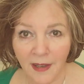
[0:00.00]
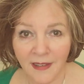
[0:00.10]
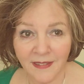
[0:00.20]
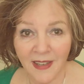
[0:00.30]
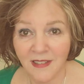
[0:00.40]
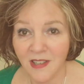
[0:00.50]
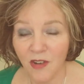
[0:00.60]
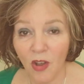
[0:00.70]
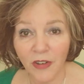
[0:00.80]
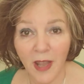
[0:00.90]
And that's
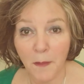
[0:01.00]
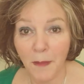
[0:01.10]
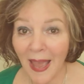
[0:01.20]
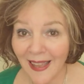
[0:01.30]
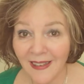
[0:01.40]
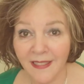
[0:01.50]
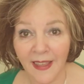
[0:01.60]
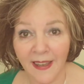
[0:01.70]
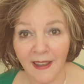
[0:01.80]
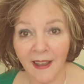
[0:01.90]
not a bad
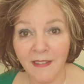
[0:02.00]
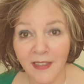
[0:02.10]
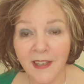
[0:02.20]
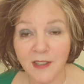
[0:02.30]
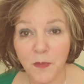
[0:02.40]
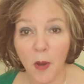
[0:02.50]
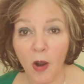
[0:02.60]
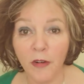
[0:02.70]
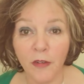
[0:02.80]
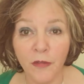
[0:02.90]
thing. I think it's
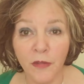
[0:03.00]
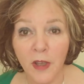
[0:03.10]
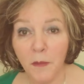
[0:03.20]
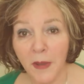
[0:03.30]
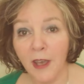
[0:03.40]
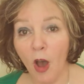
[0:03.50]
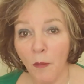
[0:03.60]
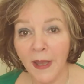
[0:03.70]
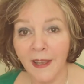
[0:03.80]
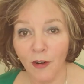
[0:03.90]
part of
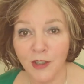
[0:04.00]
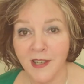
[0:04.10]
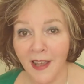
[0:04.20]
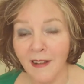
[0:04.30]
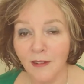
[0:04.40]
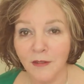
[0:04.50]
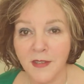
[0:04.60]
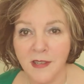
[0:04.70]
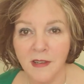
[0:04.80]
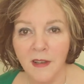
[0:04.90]
becoming
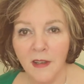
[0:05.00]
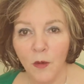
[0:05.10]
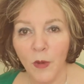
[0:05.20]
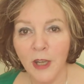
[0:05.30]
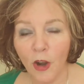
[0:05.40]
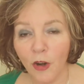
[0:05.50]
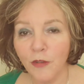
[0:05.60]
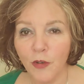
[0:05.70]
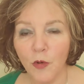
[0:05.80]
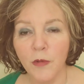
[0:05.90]
ourselves. We
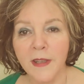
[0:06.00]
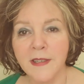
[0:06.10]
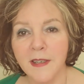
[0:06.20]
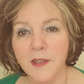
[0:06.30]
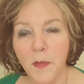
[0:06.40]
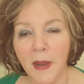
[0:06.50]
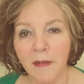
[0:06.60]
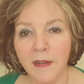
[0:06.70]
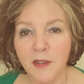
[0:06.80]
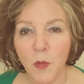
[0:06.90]
learn through these
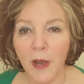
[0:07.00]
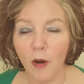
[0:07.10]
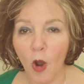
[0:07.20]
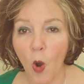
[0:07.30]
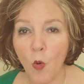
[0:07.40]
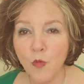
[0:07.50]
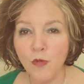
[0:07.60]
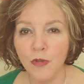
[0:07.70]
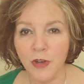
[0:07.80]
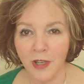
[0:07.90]
experiences. We are
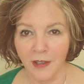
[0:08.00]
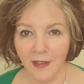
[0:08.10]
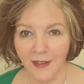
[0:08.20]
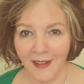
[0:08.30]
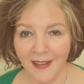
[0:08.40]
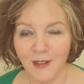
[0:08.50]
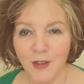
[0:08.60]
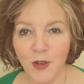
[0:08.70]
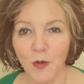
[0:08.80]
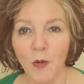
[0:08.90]
honed
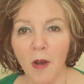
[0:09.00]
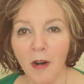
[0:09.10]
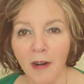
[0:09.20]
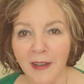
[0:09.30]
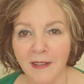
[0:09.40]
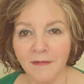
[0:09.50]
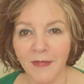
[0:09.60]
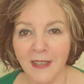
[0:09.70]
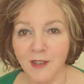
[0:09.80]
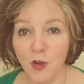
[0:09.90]
into our
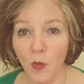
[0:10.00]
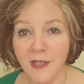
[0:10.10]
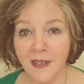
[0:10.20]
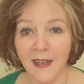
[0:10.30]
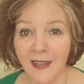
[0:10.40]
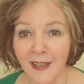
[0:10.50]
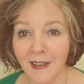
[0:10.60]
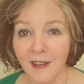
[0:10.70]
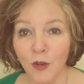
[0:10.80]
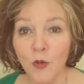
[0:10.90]

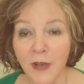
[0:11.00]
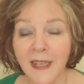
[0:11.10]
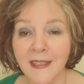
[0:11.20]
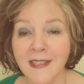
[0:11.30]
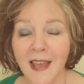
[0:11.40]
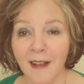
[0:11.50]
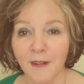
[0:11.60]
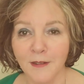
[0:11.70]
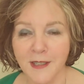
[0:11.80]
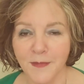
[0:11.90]
exquisitely unique
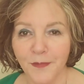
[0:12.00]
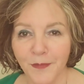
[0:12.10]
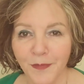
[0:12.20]
selves.